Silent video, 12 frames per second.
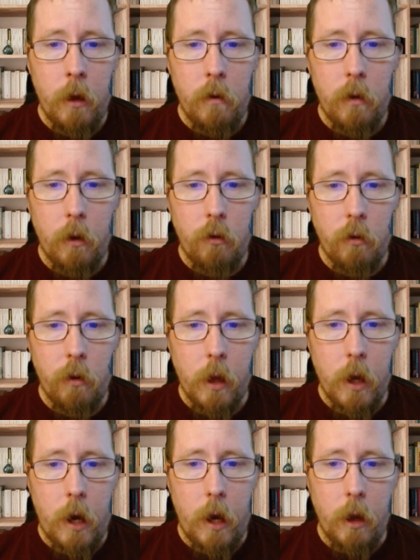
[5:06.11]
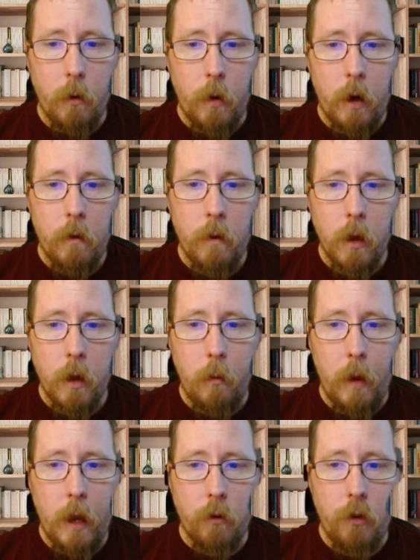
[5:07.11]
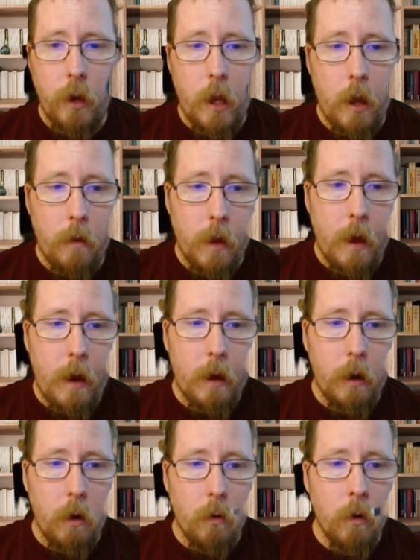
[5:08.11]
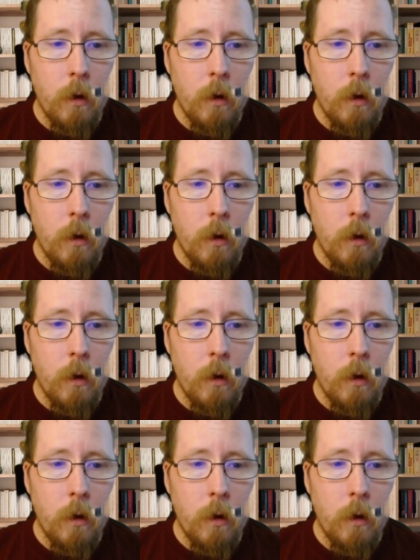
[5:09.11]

such as the Kiowa, the Comanche, and the Caddo,